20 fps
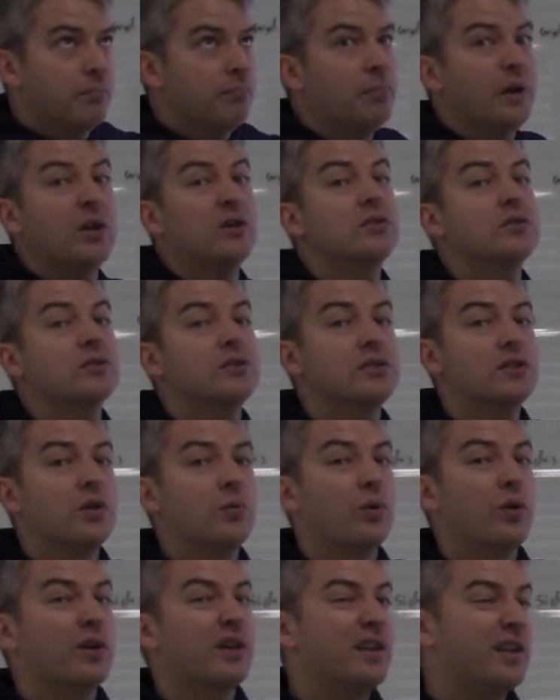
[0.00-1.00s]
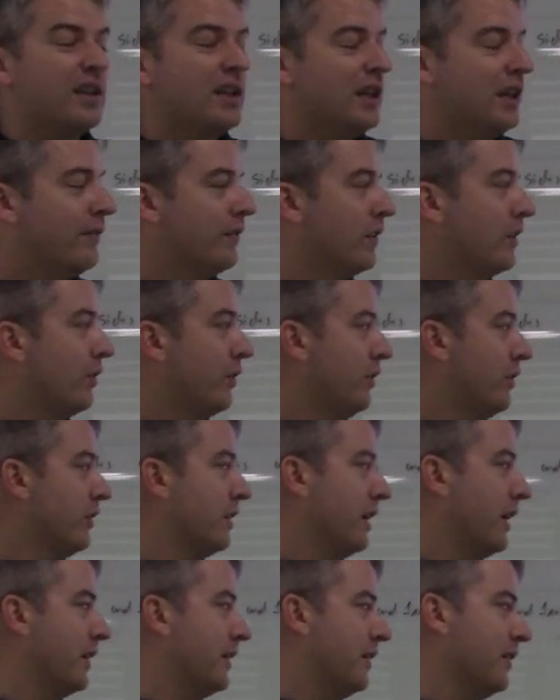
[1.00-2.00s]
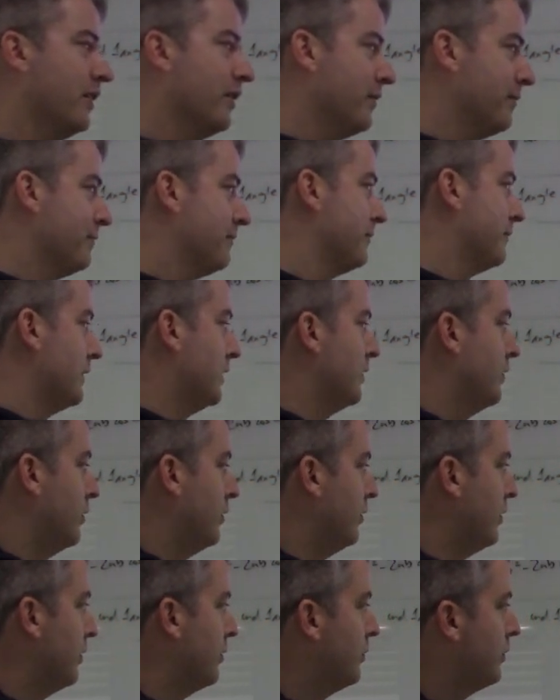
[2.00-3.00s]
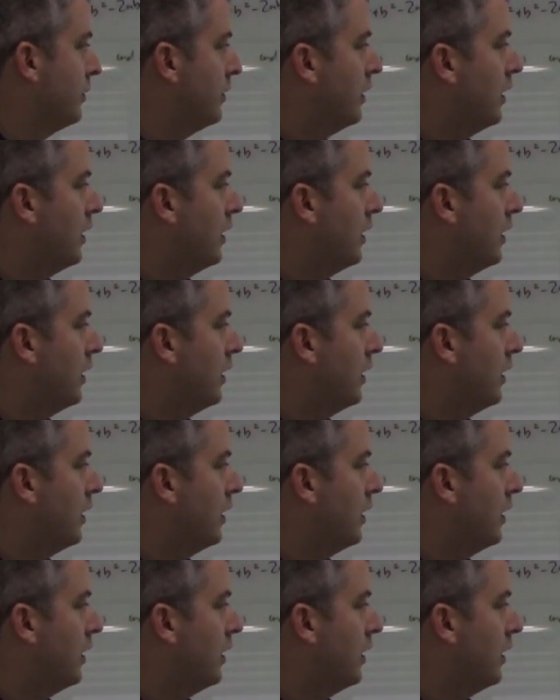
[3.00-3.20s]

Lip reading: Bells are still working even though you're not here. Who knew?